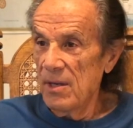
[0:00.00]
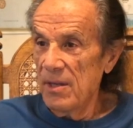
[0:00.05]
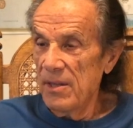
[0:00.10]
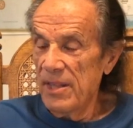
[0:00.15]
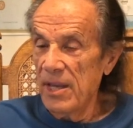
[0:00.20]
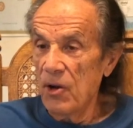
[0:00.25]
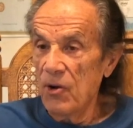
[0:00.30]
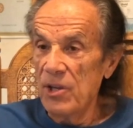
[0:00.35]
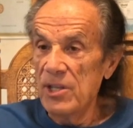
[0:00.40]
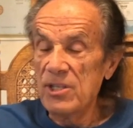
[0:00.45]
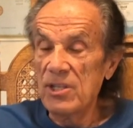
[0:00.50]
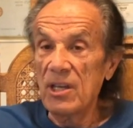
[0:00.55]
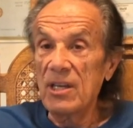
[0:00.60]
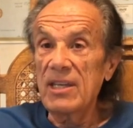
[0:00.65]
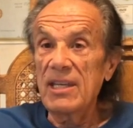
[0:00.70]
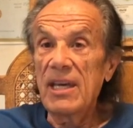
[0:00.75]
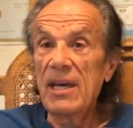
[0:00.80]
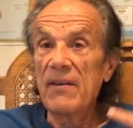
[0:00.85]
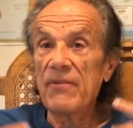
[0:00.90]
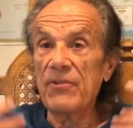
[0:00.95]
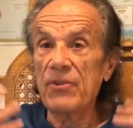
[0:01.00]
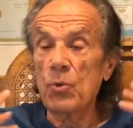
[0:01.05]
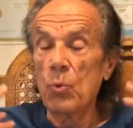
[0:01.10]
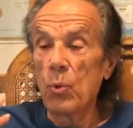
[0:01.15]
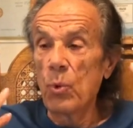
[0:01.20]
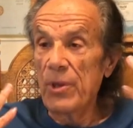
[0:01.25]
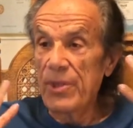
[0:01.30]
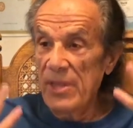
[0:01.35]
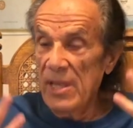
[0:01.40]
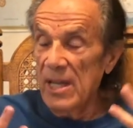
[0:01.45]
There is a gift
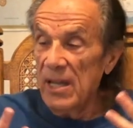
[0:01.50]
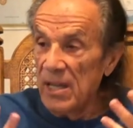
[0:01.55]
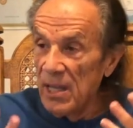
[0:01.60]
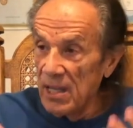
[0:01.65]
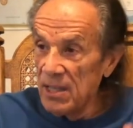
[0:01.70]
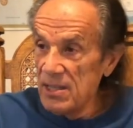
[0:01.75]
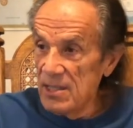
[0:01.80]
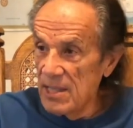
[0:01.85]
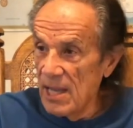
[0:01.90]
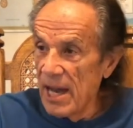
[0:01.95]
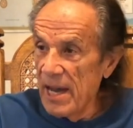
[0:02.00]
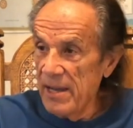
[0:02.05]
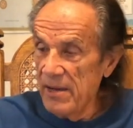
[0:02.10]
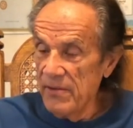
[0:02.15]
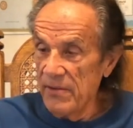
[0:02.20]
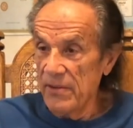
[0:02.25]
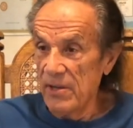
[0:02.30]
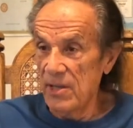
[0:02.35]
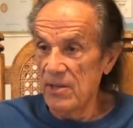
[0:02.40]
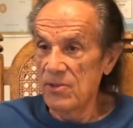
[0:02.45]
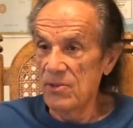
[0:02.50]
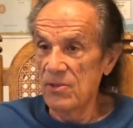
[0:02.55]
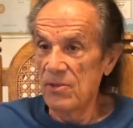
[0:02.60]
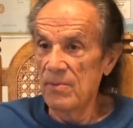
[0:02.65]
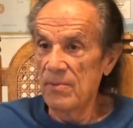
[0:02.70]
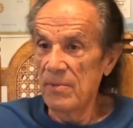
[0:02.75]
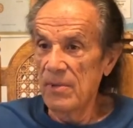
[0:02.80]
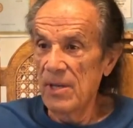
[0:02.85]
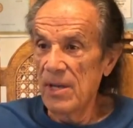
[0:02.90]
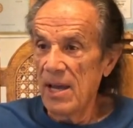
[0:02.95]
within, inside of us
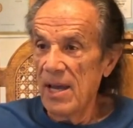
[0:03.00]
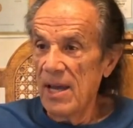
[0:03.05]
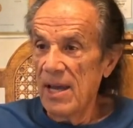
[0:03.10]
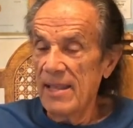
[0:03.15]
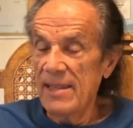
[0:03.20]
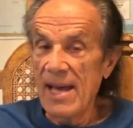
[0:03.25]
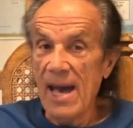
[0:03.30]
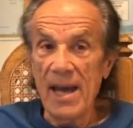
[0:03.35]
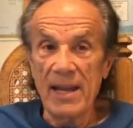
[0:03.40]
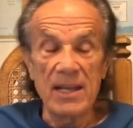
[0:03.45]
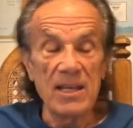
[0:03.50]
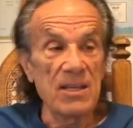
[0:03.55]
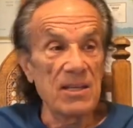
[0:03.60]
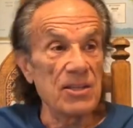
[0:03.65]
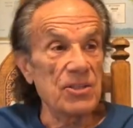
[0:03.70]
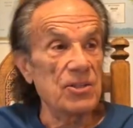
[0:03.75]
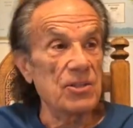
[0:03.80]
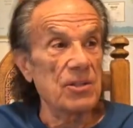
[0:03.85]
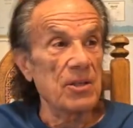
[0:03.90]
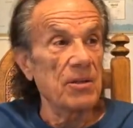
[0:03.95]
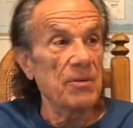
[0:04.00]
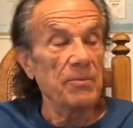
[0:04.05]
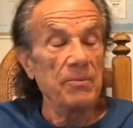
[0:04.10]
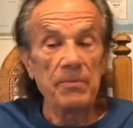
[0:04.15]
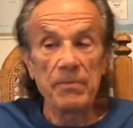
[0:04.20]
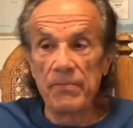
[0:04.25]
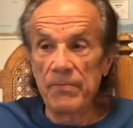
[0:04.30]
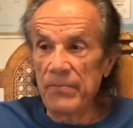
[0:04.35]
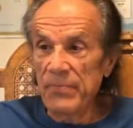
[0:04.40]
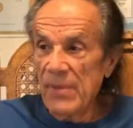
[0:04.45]
that is
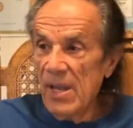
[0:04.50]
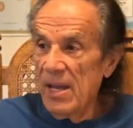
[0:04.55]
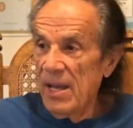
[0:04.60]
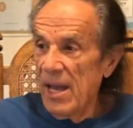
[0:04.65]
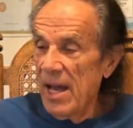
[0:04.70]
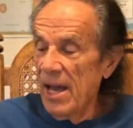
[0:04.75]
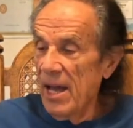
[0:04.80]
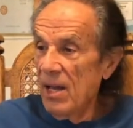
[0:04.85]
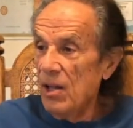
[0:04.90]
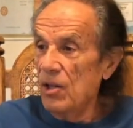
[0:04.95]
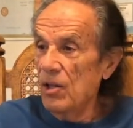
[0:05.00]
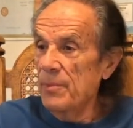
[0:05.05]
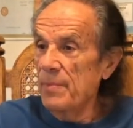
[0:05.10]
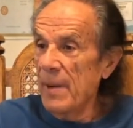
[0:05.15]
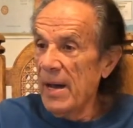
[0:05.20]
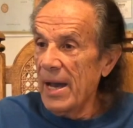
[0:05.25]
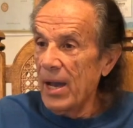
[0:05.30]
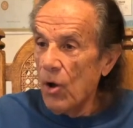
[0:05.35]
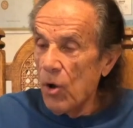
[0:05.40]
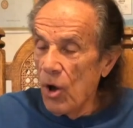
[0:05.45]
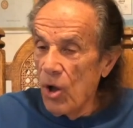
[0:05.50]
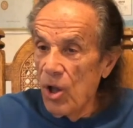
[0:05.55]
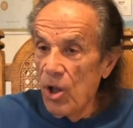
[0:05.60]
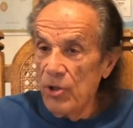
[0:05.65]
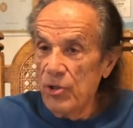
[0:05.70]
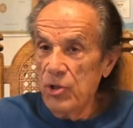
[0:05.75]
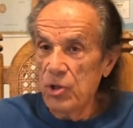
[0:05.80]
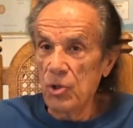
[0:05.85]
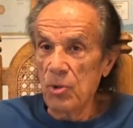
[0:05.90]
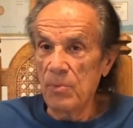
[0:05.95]
held by all
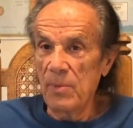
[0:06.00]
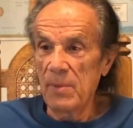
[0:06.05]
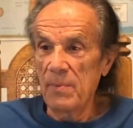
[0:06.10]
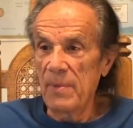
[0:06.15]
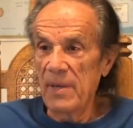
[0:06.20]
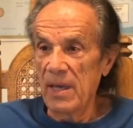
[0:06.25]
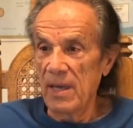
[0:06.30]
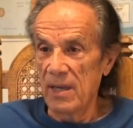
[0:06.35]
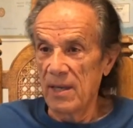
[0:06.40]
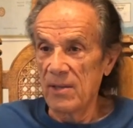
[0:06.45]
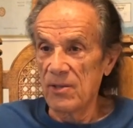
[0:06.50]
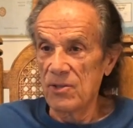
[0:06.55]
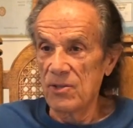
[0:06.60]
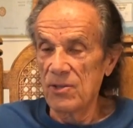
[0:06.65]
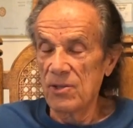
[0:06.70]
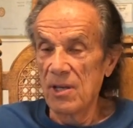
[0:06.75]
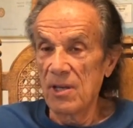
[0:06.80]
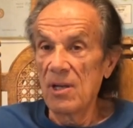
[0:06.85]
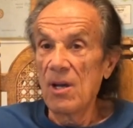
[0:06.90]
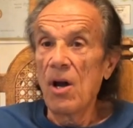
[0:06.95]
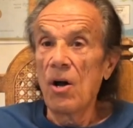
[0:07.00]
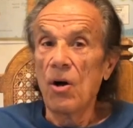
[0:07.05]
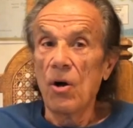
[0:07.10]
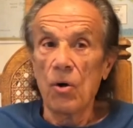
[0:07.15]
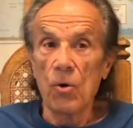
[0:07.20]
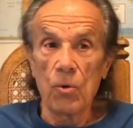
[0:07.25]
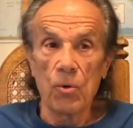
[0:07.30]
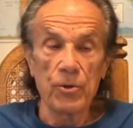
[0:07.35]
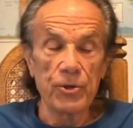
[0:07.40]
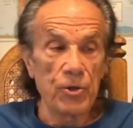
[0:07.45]
human beings,
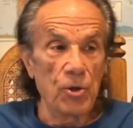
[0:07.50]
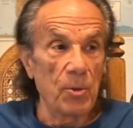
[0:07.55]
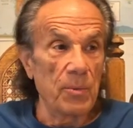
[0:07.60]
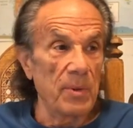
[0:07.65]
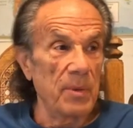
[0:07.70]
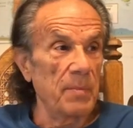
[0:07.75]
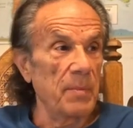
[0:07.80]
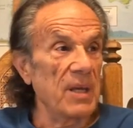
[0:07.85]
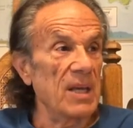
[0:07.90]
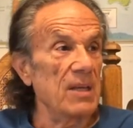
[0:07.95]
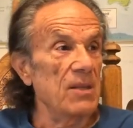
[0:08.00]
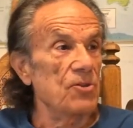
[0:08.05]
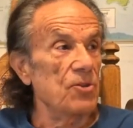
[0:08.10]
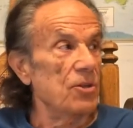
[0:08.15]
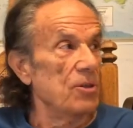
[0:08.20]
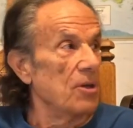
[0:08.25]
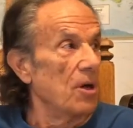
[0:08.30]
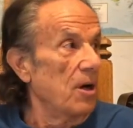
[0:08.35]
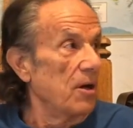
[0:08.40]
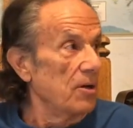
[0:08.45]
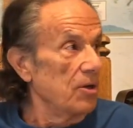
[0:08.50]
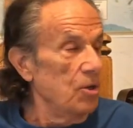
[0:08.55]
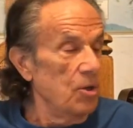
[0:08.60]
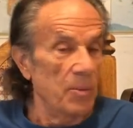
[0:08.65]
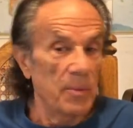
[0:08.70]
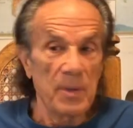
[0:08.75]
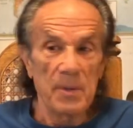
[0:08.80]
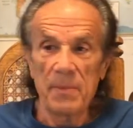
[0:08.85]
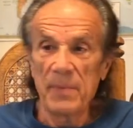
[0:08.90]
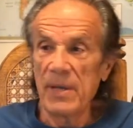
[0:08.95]
old human beings, young
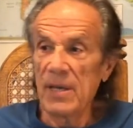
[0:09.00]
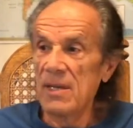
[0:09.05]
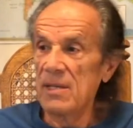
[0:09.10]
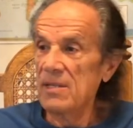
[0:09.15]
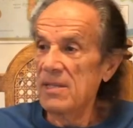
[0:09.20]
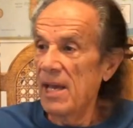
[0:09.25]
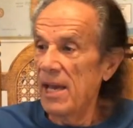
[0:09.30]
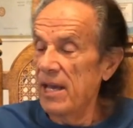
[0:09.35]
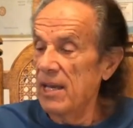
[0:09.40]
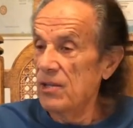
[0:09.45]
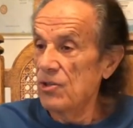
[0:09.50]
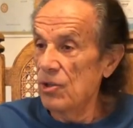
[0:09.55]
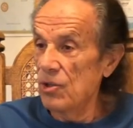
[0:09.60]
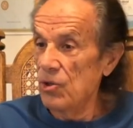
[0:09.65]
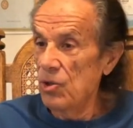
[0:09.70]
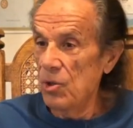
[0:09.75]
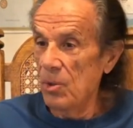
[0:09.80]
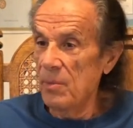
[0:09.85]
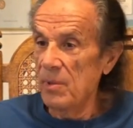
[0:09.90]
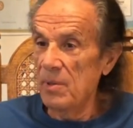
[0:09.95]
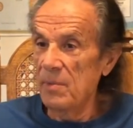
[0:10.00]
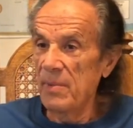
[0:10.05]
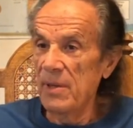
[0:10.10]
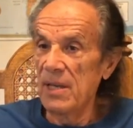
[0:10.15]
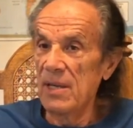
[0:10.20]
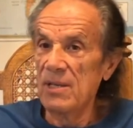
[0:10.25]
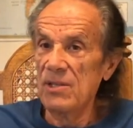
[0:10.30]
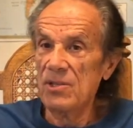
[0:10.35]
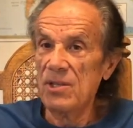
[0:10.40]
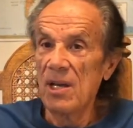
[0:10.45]
human beings, Asian human
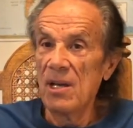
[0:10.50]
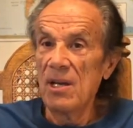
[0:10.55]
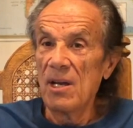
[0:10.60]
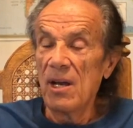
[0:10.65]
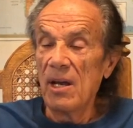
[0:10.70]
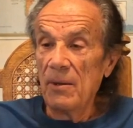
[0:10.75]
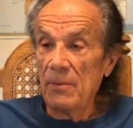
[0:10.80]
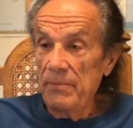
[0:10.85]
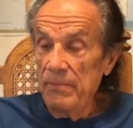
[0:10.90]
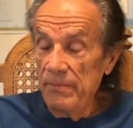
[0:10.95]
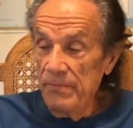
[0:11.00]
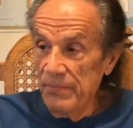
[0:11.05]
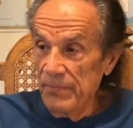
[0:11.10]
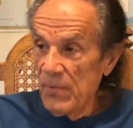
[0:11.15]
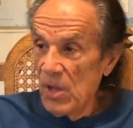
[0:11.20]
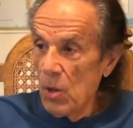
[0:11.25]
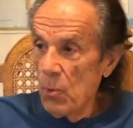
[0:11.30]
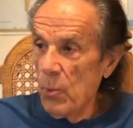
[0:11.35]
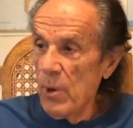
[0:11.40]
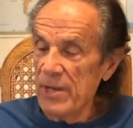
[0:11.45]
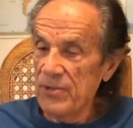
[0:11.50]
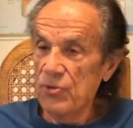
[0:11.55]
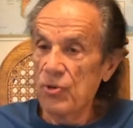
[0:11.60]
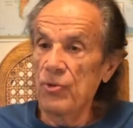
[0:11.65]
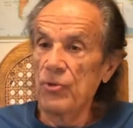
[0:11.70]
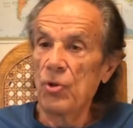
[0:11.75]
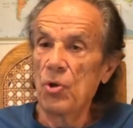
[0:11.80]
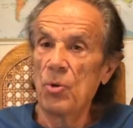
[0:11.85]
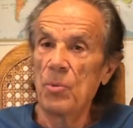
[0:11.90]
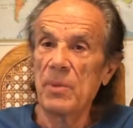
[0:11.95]
beings,
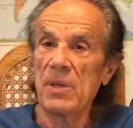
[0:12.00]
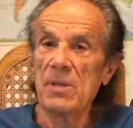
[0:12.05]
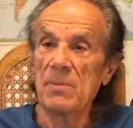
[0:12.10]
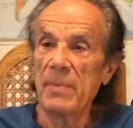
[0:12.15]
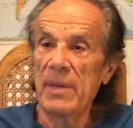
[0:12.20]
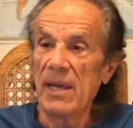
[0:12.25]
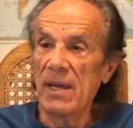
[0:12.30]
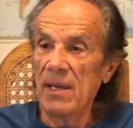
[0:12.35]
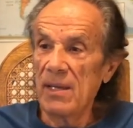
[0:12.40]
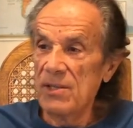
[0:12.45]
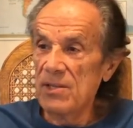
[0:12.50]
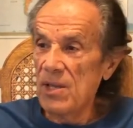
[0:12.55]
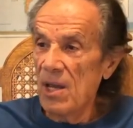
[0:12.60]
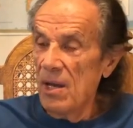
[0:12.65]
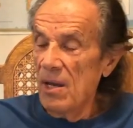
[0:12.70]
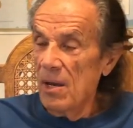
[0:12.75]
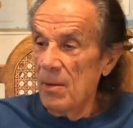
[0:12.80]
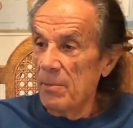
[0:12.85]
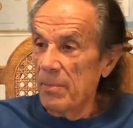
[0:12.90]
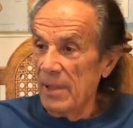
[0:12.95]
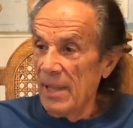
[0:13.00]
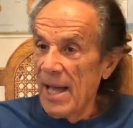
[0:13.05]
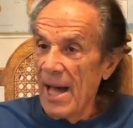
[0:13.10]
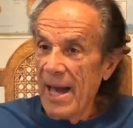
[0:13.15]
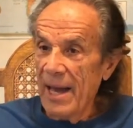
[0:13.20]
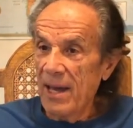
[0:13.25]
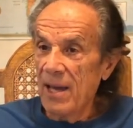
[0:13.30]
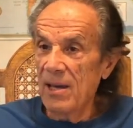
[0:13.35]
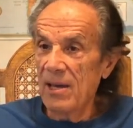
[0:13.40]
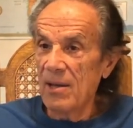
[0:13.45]
Western human beings,
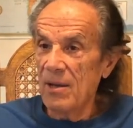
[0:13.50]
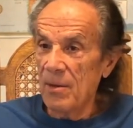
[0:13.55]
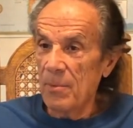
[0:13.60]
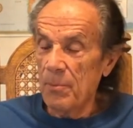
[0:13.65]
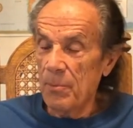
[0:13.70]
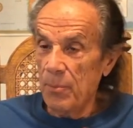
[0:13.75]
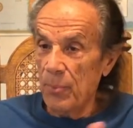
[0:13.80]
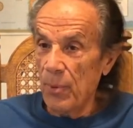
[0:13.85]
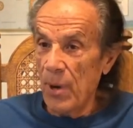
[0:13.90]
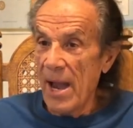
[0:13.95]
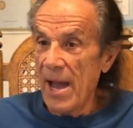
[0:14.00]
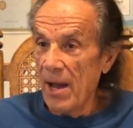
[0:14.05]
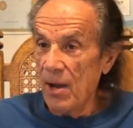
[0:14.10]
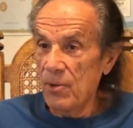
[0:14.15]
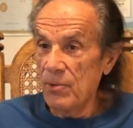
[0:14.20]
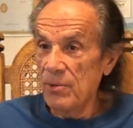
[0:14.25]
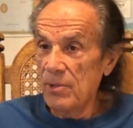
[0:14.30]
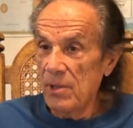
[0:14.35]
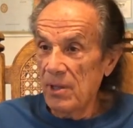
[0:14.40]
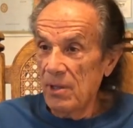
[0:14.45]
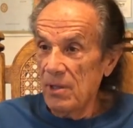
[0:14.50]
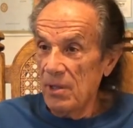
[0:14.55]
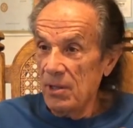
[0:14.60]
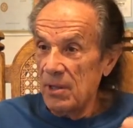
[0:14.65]
black, brown,